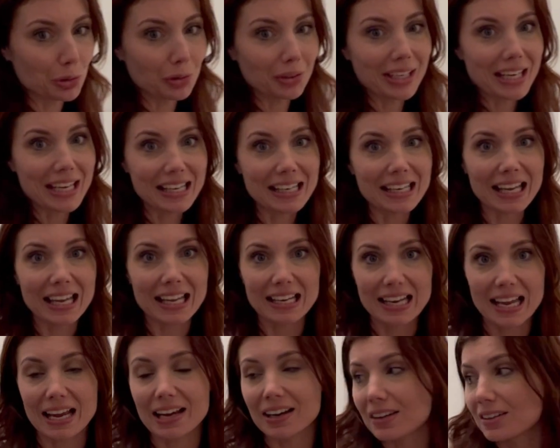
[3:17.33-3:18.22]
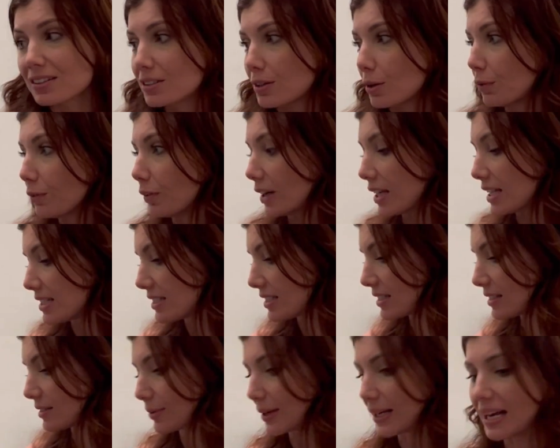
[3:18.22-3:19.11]
heating and air. So for
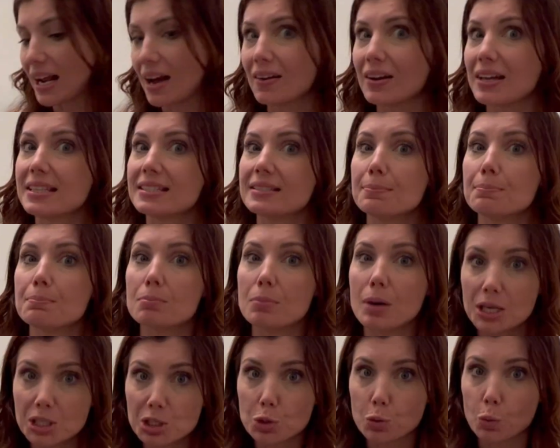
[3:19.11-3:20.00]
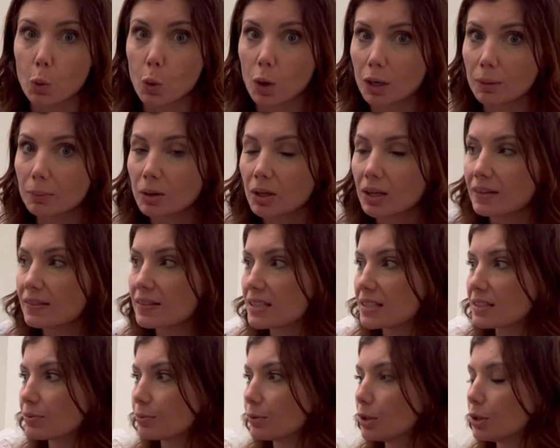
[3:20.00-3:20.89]
instance, right now it's much warmer in
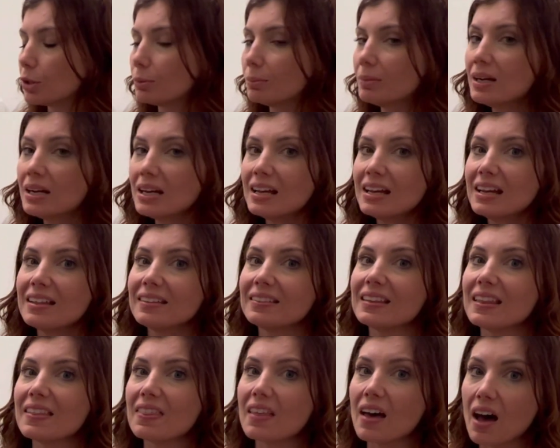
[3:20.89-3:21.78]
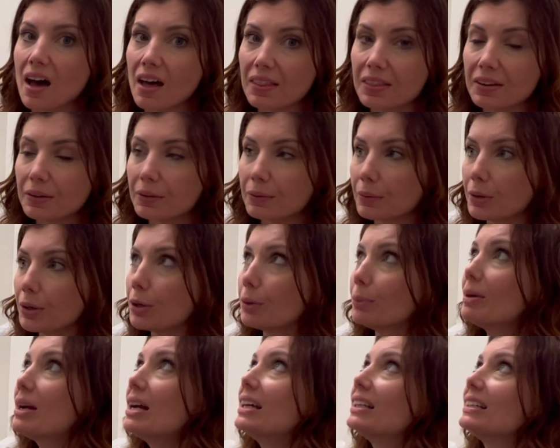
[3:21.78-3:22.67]
this room than the other
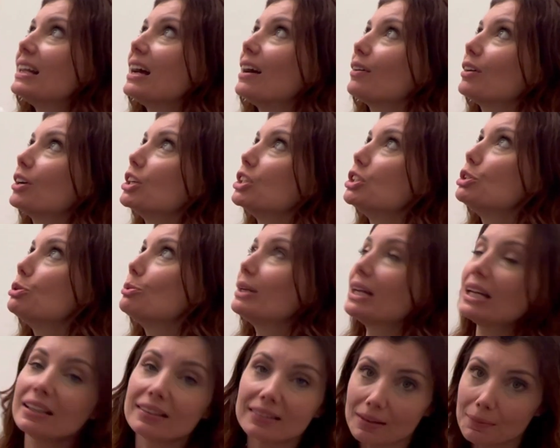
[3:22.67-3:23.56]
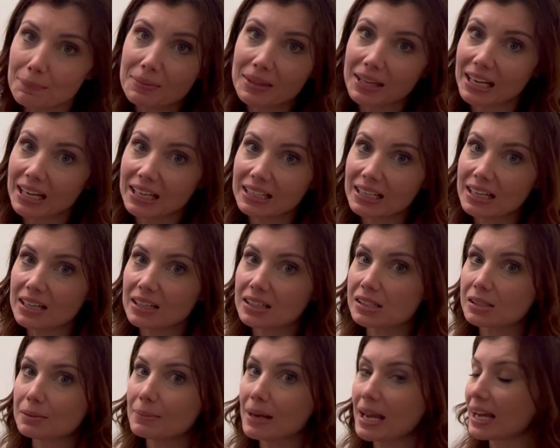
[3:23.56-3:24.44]
room. Now, could you get something in here
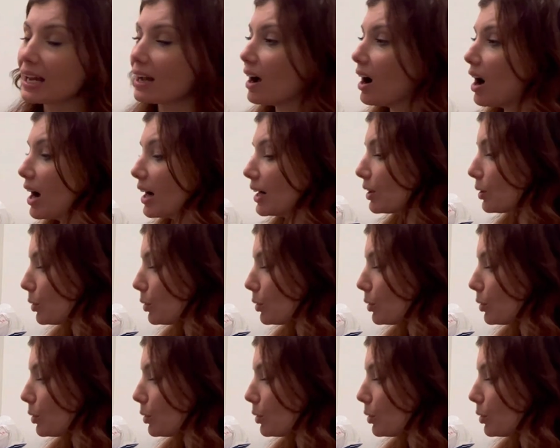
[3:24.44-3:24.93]
to make it hot and